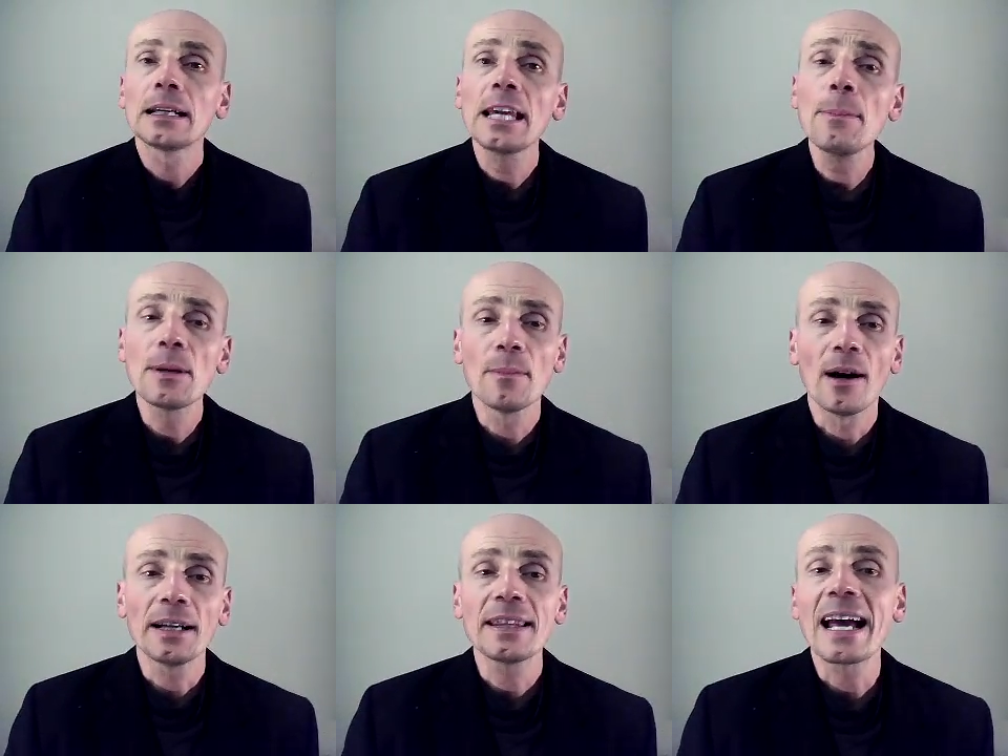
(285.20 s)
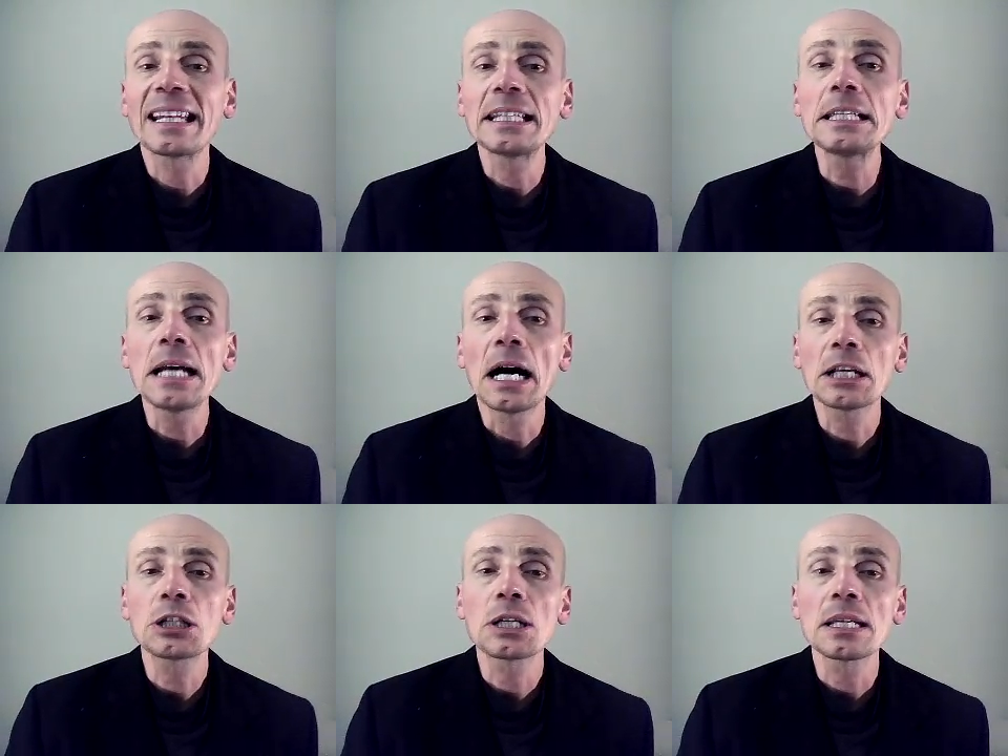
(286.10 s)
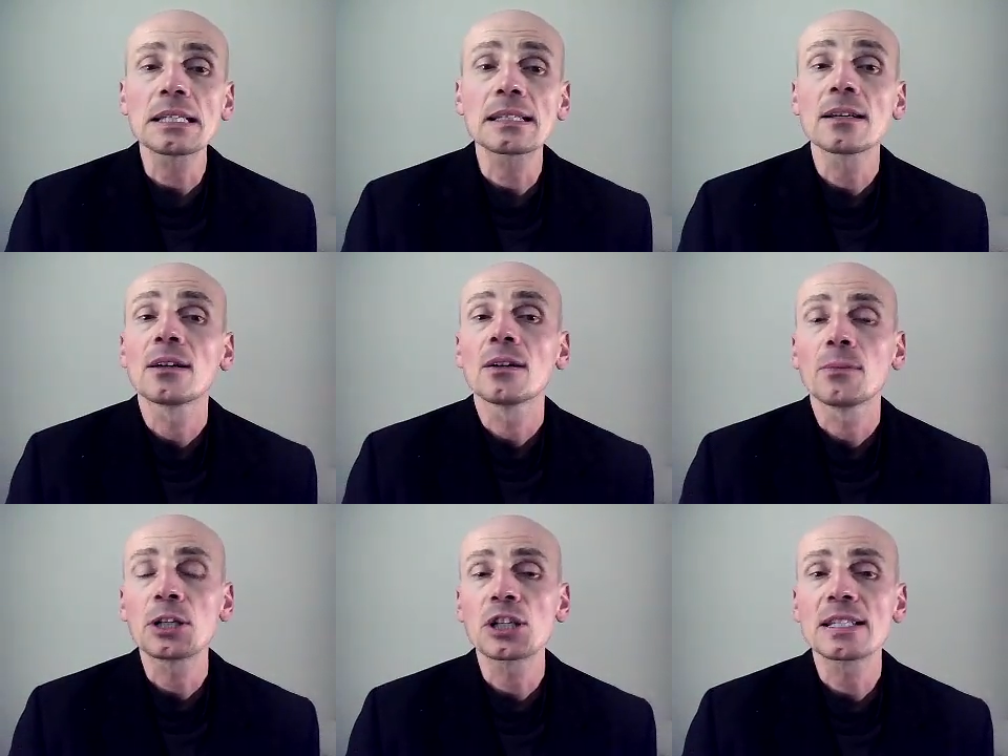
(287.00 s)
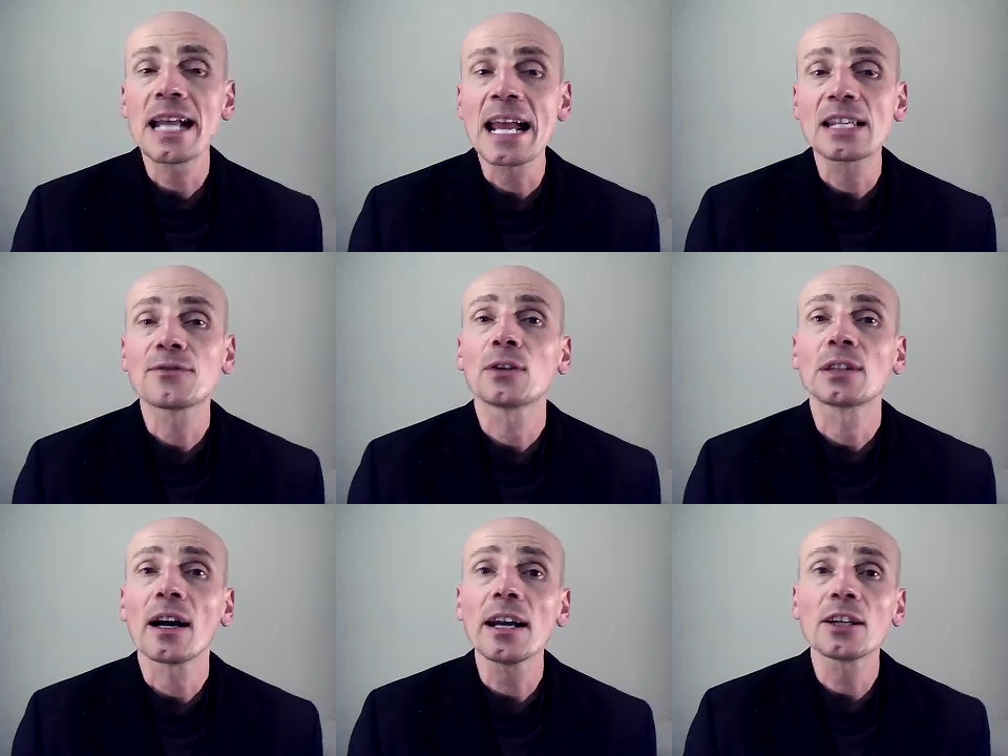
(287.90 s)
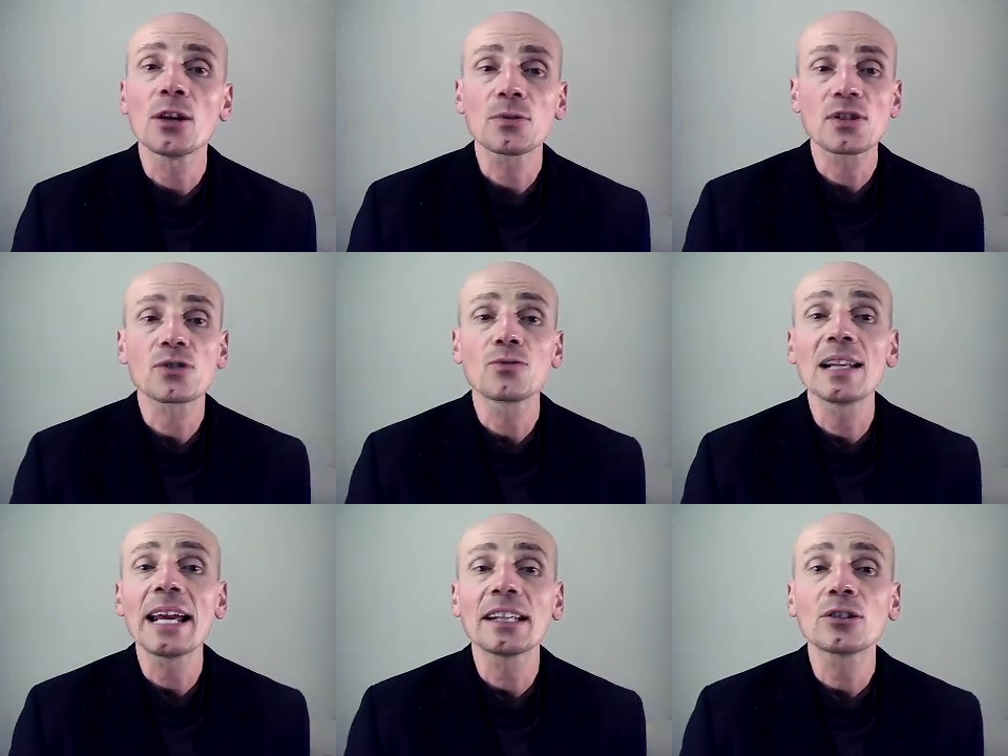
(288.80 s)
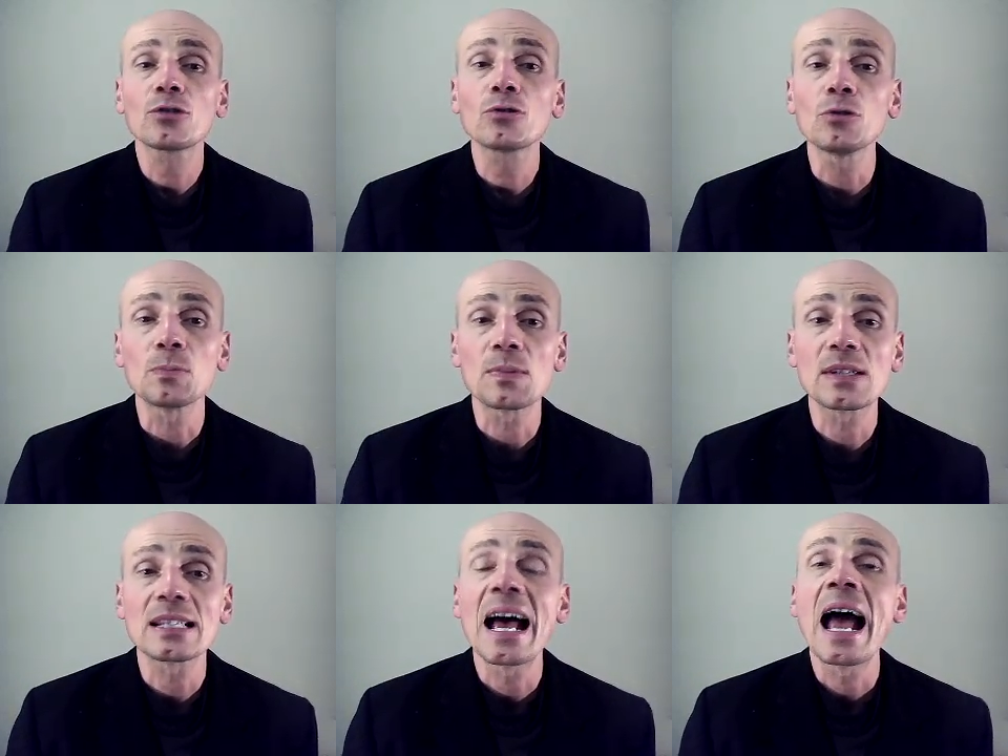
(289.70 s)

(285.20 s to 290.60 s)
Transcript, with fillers: Keep in mind that DRGs, which stands for Diagnosis Related Groups,